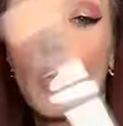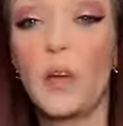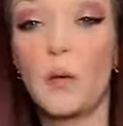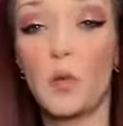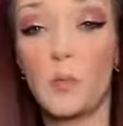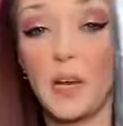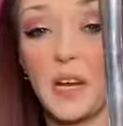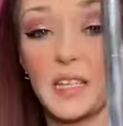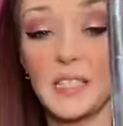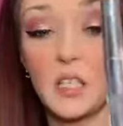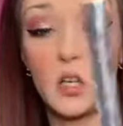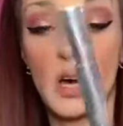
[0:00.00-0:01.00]
in with my nice
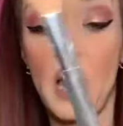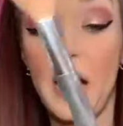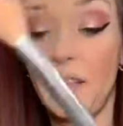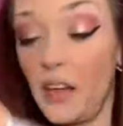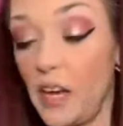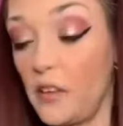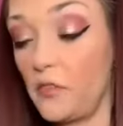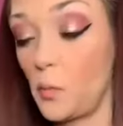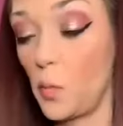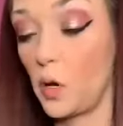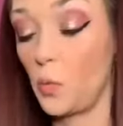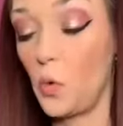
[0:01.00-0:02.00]
little highlight from
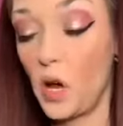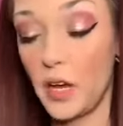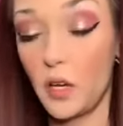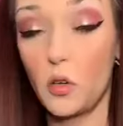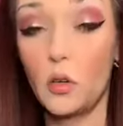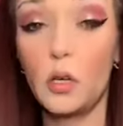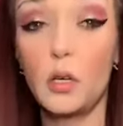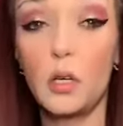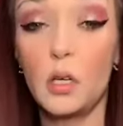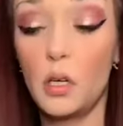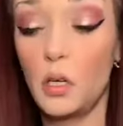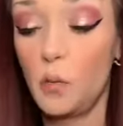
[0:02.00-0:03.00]
Wet n Wild
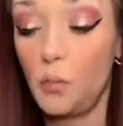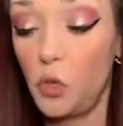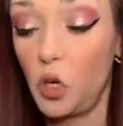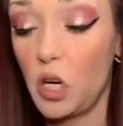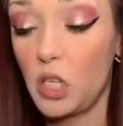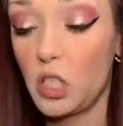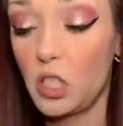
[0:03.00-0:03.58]
brush.